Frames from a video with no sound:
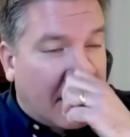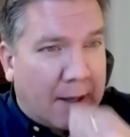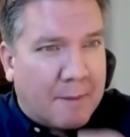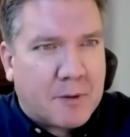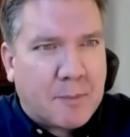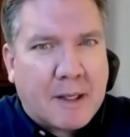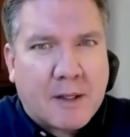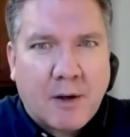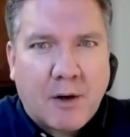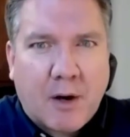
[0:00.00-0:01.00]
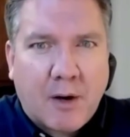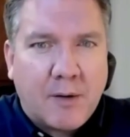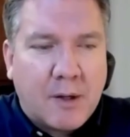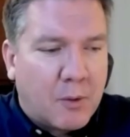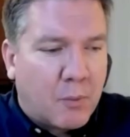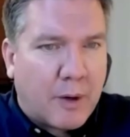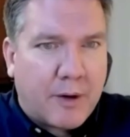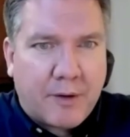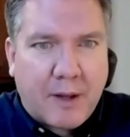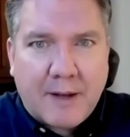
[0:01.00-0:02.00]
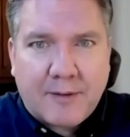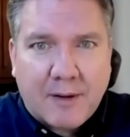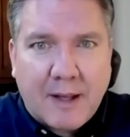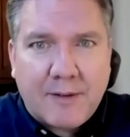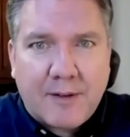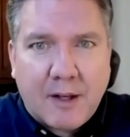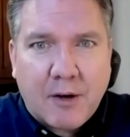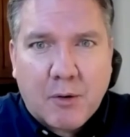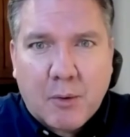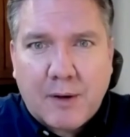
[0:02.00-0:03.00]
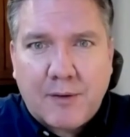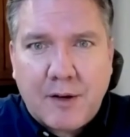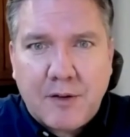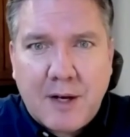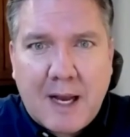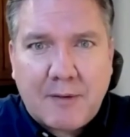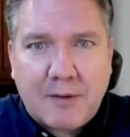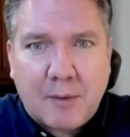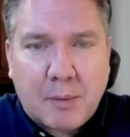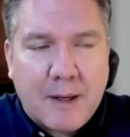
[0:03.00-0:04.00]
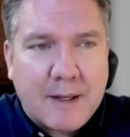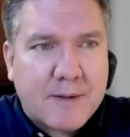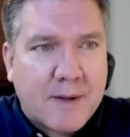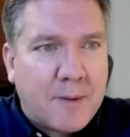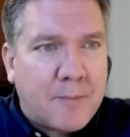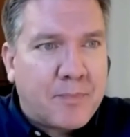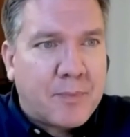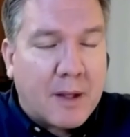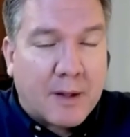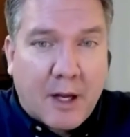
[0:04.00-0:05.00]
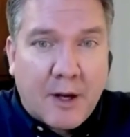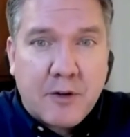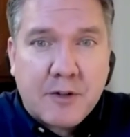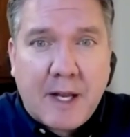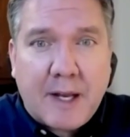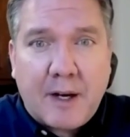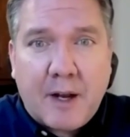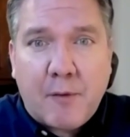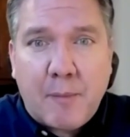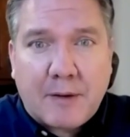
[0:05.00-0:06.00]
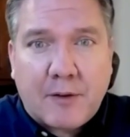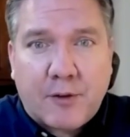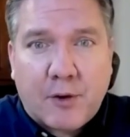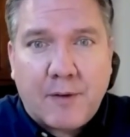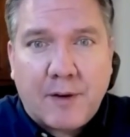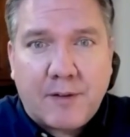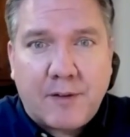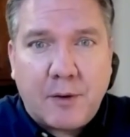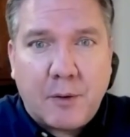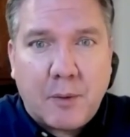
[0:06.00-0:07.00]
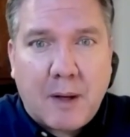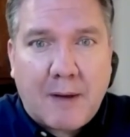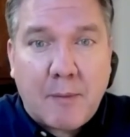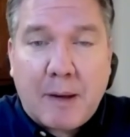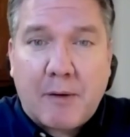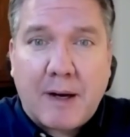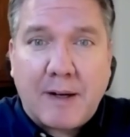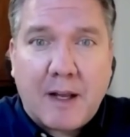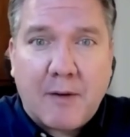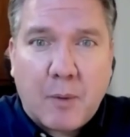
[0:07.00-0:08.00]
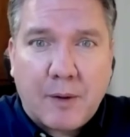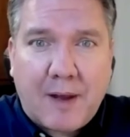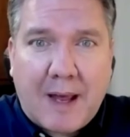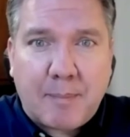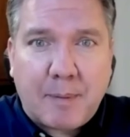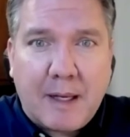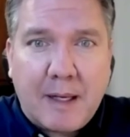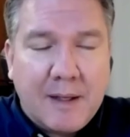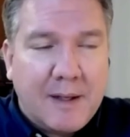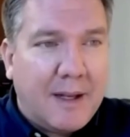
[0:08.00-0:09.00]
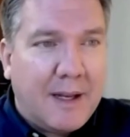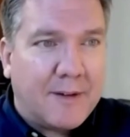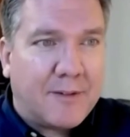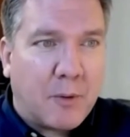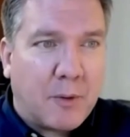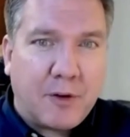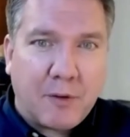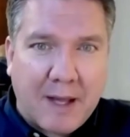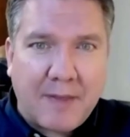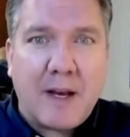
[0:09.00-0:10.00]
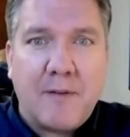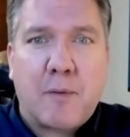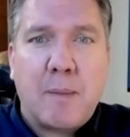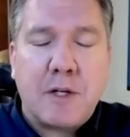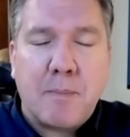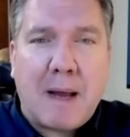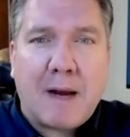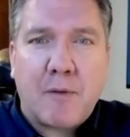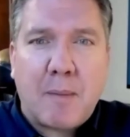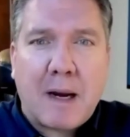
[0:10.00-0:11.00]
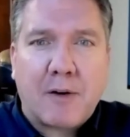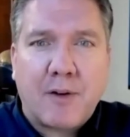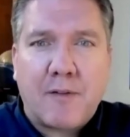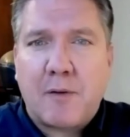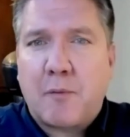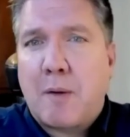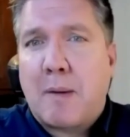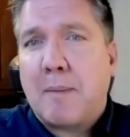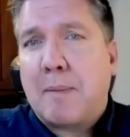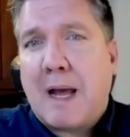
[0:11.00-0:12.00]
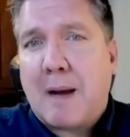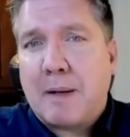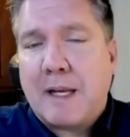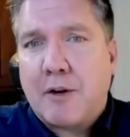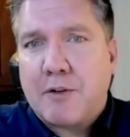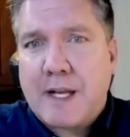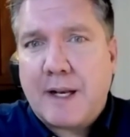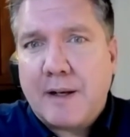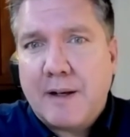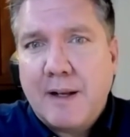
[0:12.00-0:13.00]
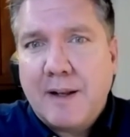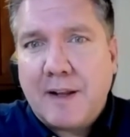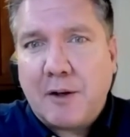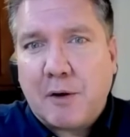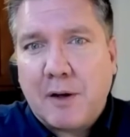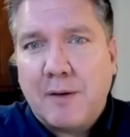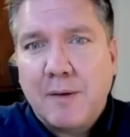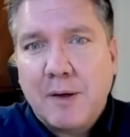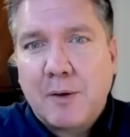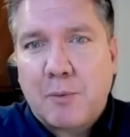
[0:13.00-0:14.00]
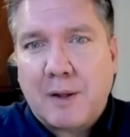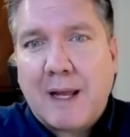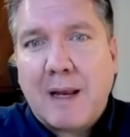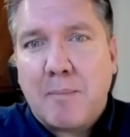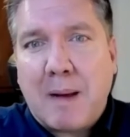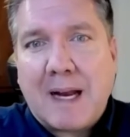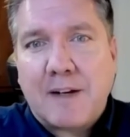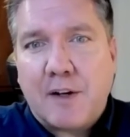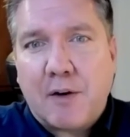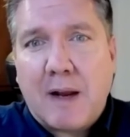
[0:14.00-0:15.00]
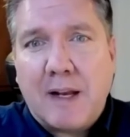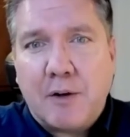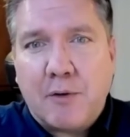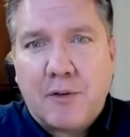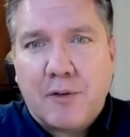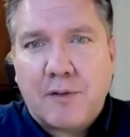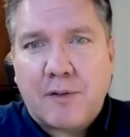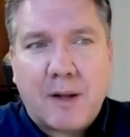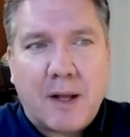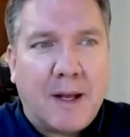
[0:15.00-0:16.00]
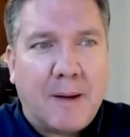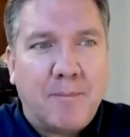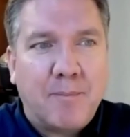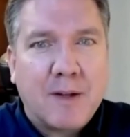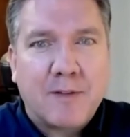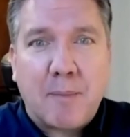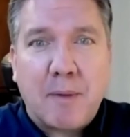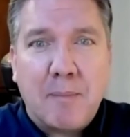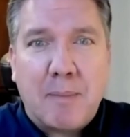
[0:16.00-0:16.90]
um, to be clear on what are the SLAs that your organization has in place understand enough about the service to have a better idea of what's happening and so as you get that information back from Microsoft of what might be happening in your tenant that you can relate back to your end users um, something